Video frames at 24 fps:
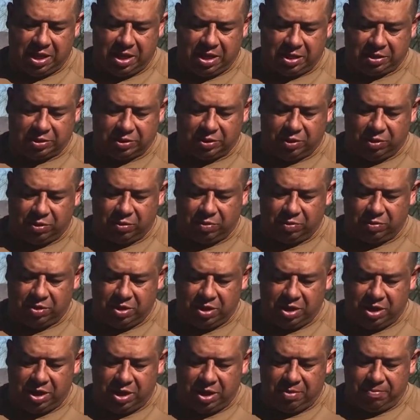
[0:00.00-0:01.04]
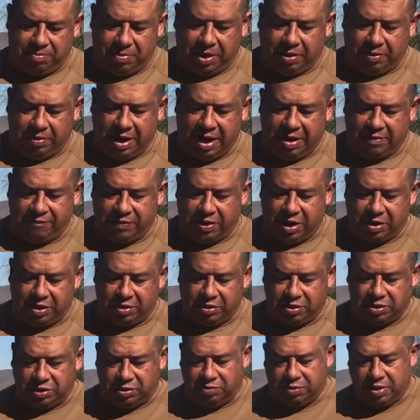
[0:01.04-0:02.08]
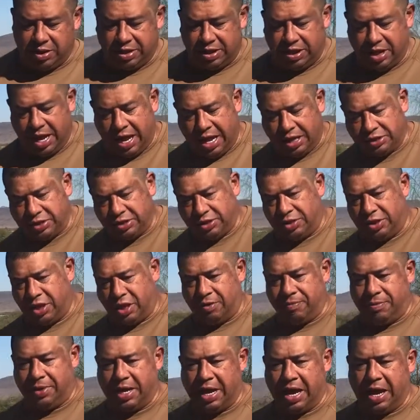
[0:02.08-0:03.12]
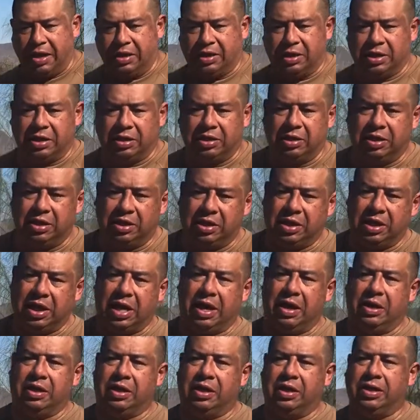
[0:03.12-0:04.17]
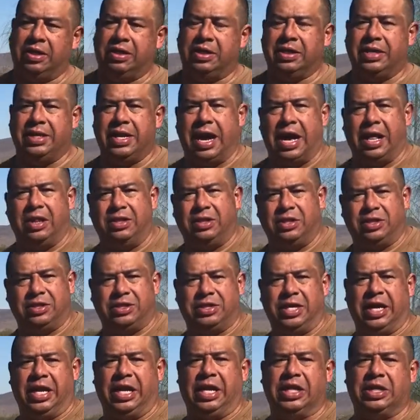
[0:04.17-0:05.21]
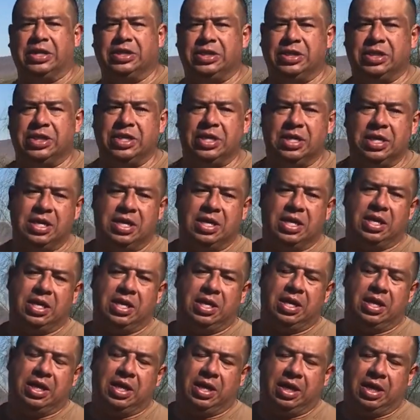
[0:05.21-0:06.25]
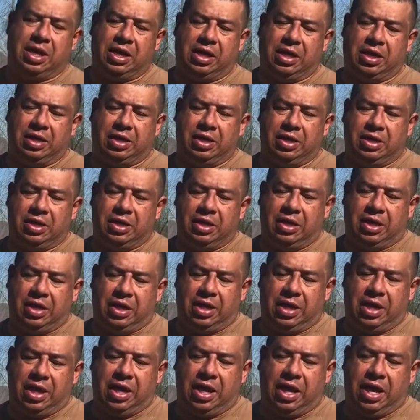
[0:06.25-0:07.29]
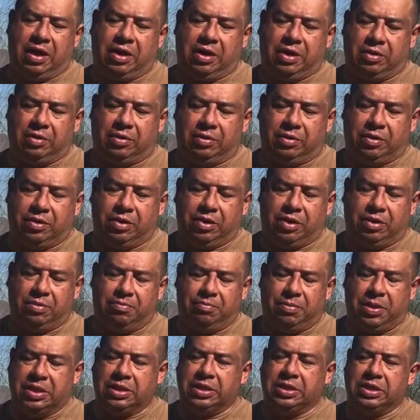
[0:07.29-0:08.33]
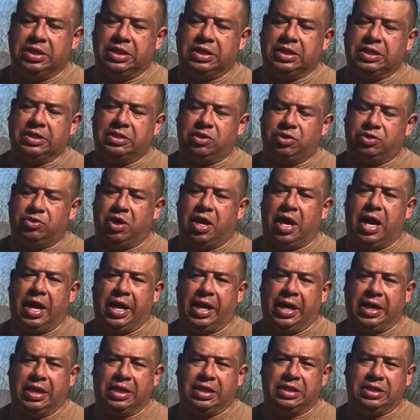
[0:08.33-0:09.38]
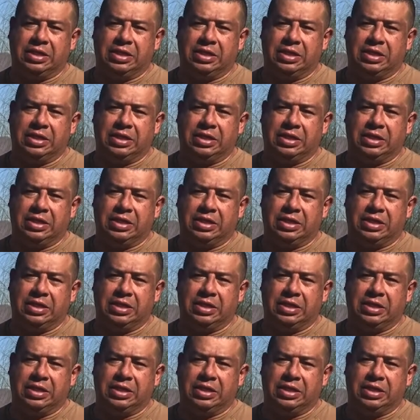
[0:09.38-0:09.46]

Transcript: So my grandfather is the one that actually taught me how to gather the sage, uh, how to bundle it, dry it,